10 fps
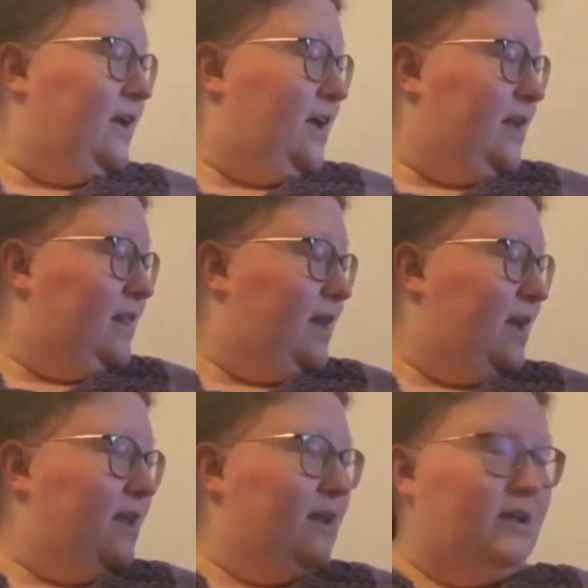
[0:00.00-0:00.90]
And
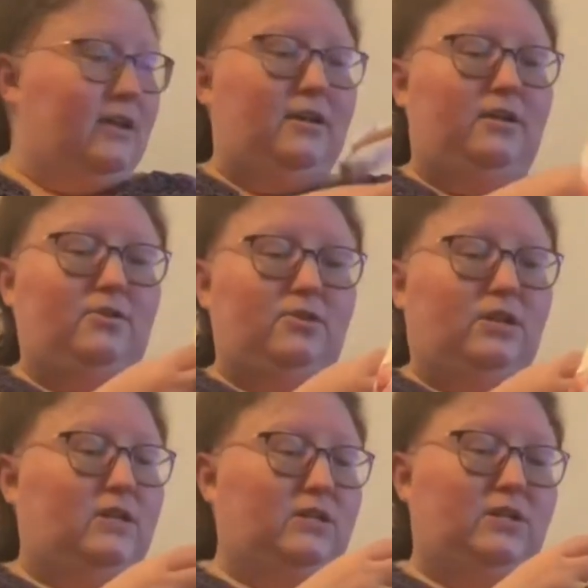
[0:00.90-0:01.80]
then you
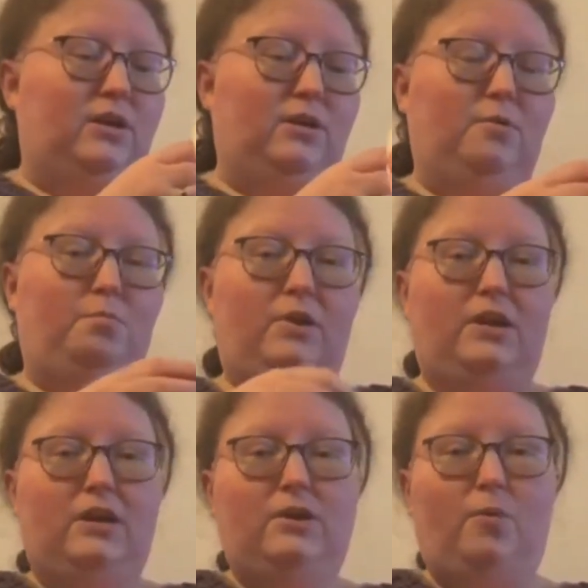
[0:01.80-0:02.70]
just put
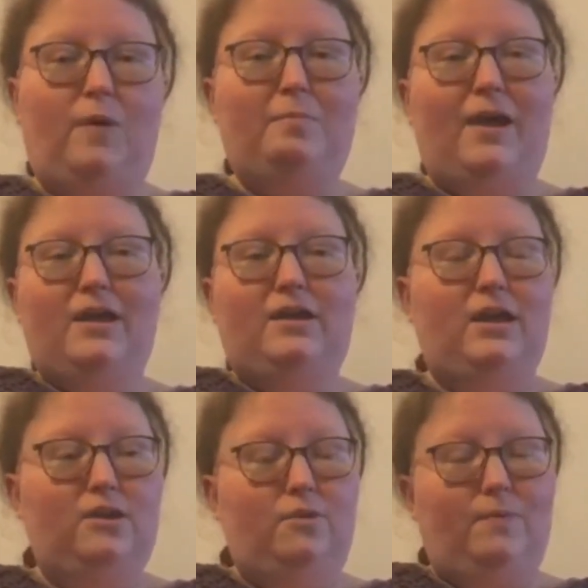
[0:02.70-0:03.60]
it in your wet bag
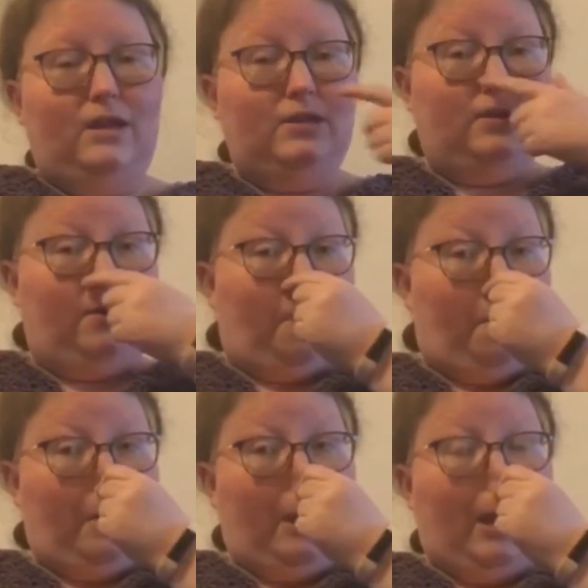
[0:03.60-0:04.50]
and you're ready to go.
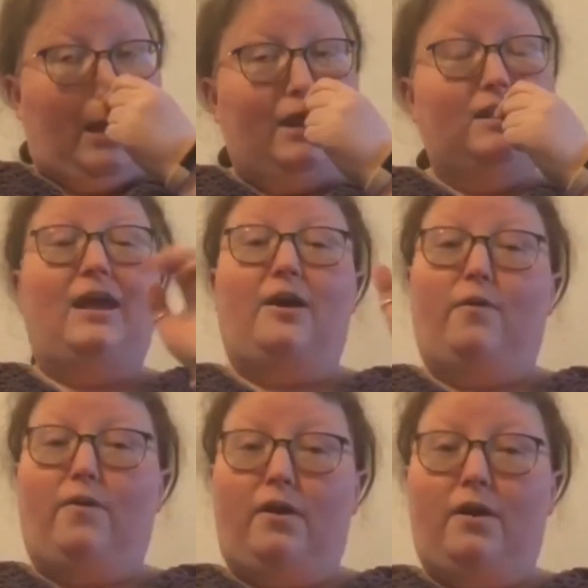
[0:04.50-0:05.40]

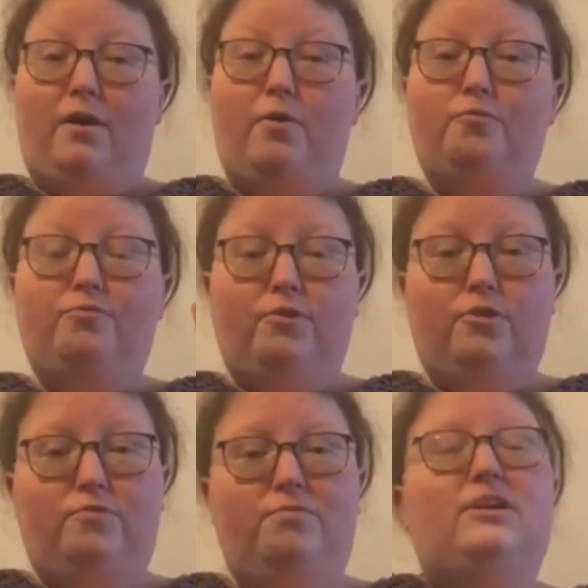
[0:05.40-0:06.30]
Now, full
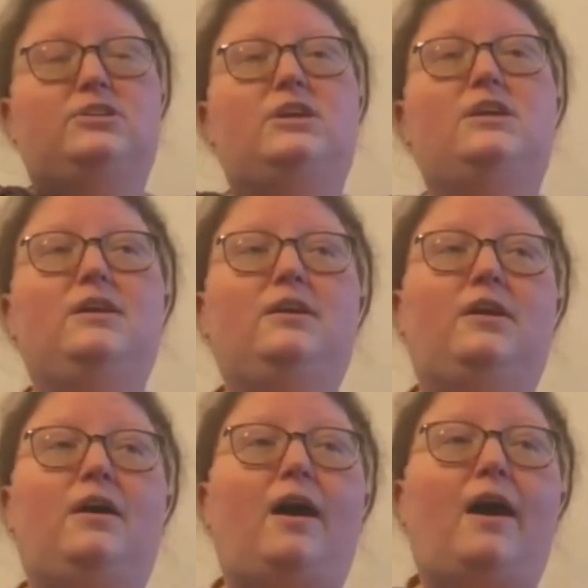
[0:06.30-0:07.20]
confession,
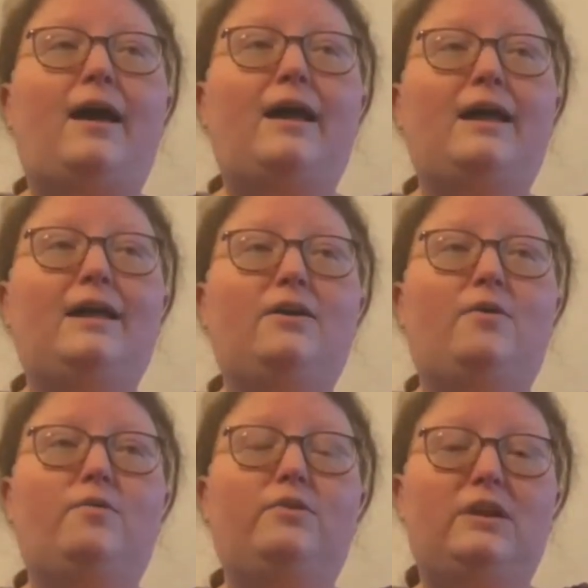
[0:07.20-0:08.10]
I
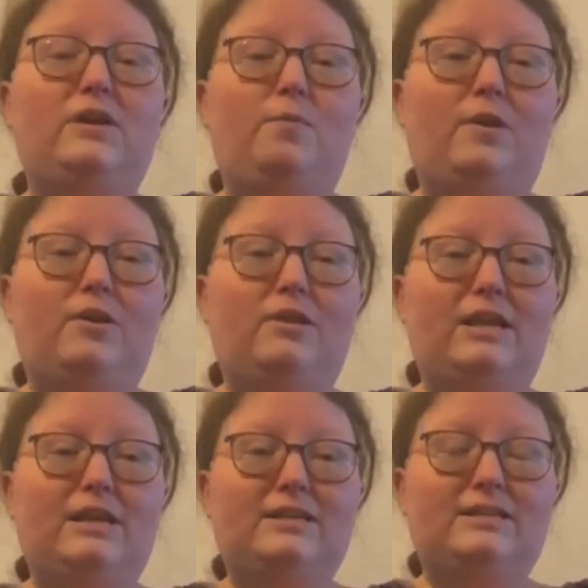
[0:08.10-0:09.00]
only wear
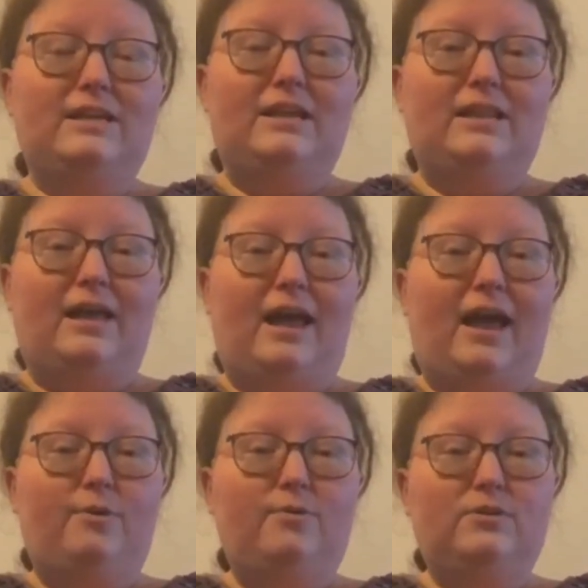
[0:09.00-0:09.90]
these in the
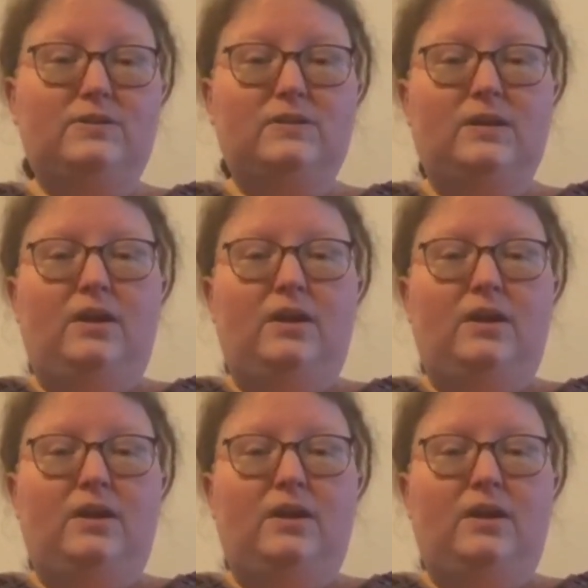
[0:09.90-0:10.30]
house,